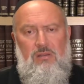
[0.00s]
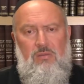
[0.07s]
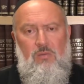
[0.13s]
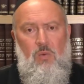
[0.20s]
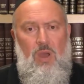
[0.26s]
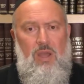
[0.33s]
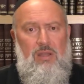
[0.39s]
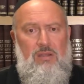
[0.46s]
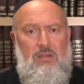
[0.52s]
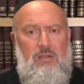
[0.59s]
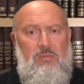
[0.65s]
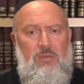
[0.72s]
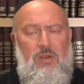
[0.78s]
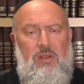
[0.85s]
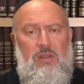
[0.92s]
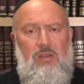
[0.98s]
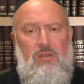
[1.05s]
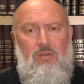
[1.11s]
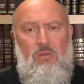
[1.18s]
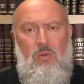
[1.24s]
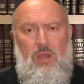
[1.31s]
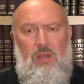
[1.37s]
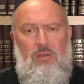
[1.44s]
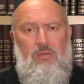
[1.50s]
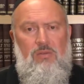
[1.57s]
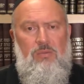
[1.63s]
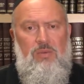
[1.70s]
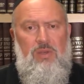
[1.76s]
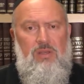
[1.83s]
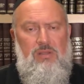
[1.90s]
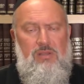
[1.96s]
white American or white
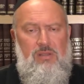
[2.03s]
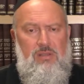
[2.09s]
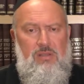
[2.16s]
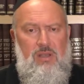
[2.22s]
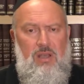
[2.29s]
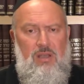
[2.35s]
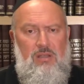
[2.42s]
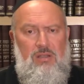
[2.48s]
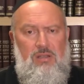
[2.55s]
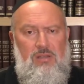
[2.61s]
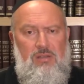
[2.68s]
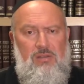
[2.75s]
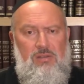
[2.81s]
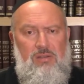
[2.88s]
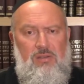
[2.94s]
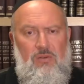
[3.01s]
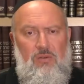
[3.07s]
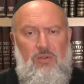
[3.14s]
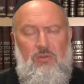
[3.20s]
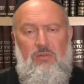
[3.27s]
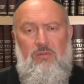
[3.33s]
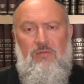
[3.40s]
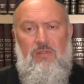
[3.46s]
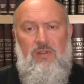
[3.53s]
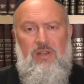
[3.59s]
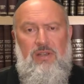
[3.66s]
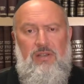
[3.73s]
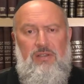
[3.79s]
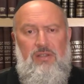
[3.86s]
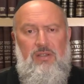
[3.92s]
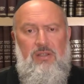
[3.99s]
European societies, or to
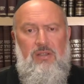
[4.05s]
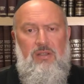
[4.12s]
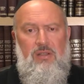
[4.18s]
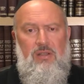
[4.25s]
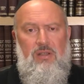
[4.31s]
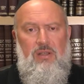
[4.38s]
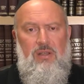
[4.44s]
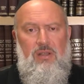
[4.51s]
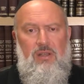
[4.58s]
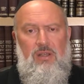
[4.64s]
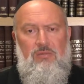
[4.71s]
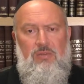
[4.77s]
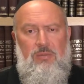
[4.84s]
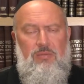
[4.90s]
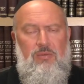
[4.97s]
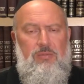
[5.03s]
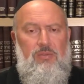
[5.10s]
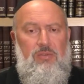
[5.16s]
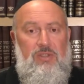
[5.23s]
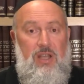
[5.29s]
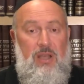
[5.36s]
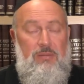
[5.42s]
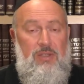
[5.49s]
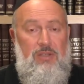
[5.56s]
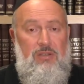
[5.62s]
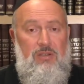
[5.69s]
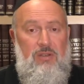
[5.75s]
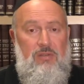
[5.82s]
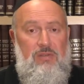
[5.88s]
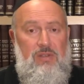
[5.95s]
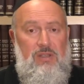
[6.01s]
inflict irreparable damage
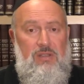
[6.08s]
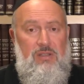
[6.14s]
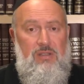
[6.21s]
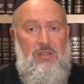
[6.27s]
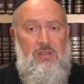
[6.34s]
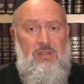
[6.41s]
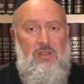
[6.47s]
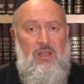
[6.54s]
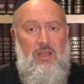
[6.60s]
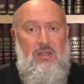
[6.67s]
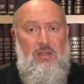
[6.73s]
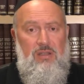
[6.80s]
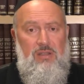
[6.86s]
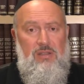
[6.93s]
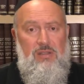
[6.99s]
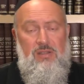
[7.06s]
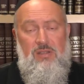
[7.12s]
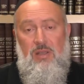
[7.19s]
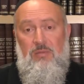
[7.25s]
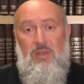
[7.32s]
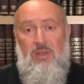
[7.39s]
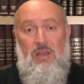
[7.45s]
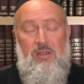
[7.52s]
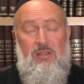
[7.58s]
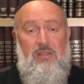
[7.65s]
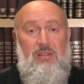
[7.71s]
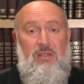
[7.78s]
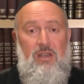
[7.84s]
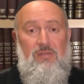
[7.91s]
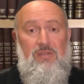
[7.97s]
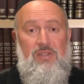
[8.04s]
on these societies. In some
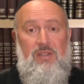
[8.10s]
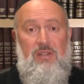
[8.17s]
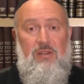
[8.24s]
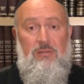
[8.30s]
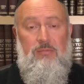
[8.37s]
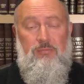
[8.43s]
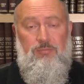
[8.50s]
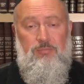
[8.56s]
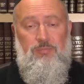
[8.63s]
cases I've seen